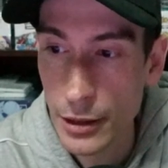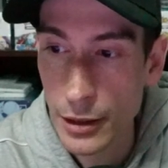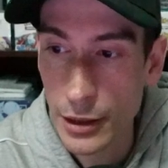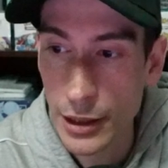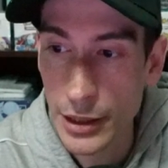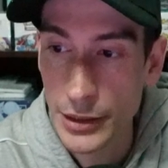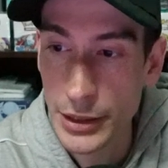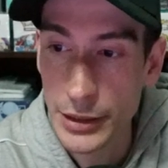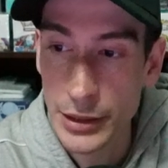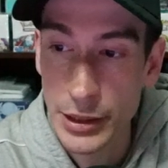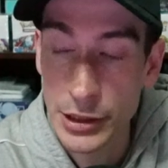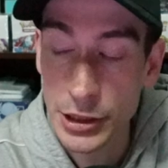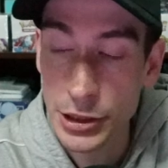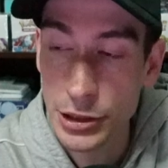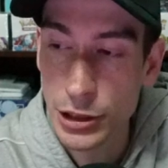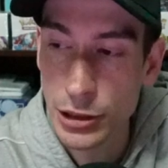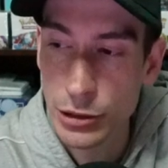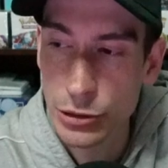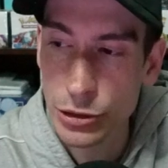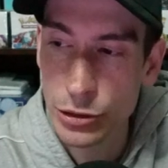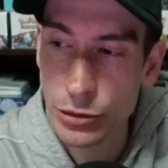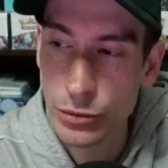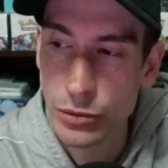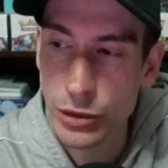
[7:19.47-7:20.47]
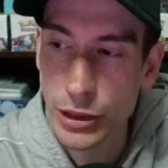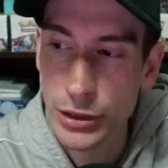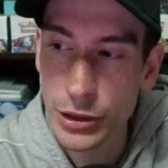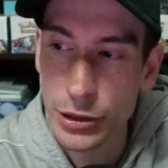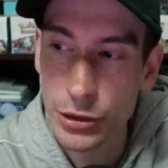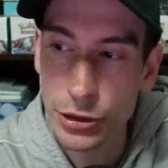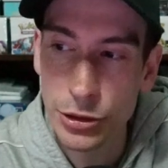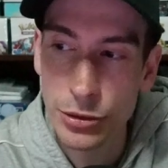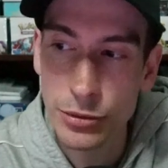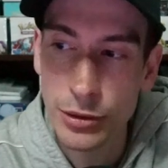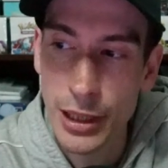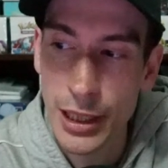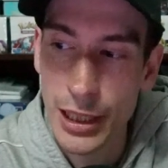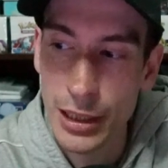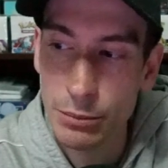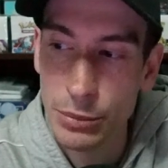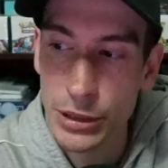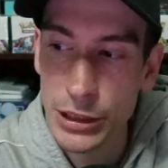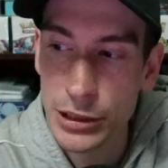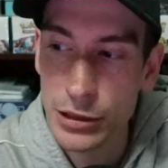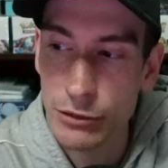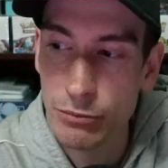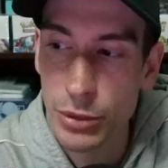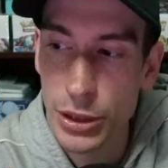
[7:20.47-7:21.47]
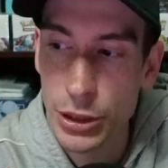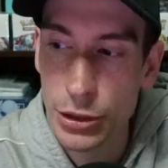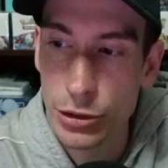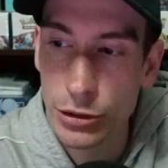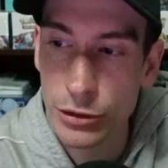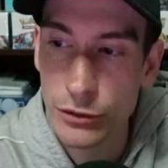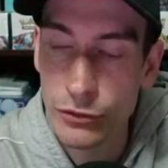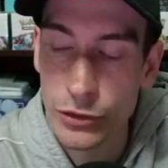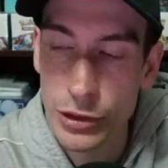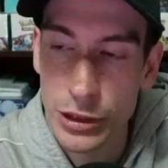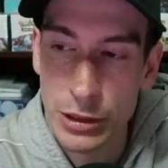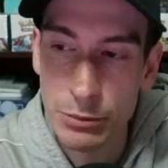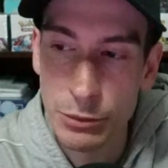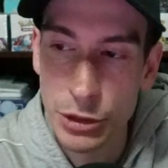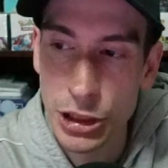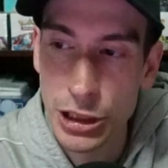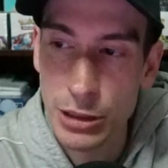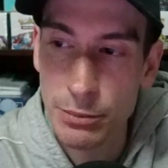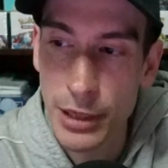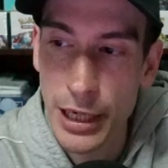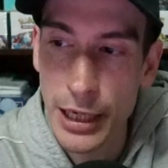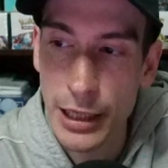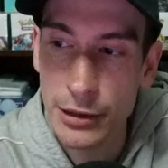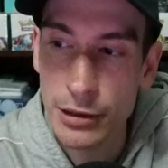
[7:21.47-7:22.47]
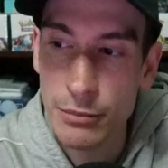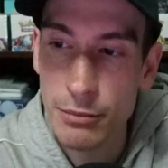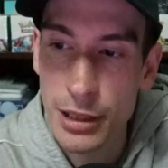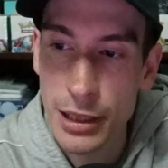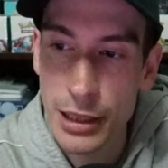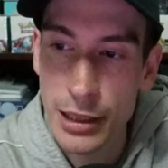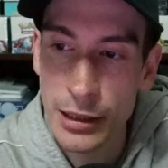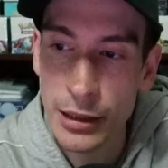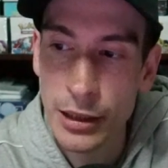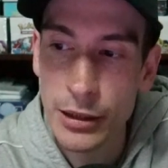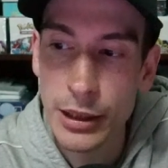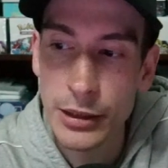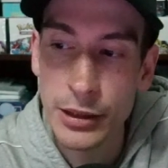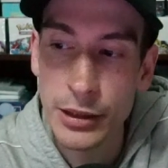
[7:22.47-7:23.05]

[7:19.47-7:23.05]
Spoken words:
And then they still do run the 2 copies of Bidoof for some cheap item lock.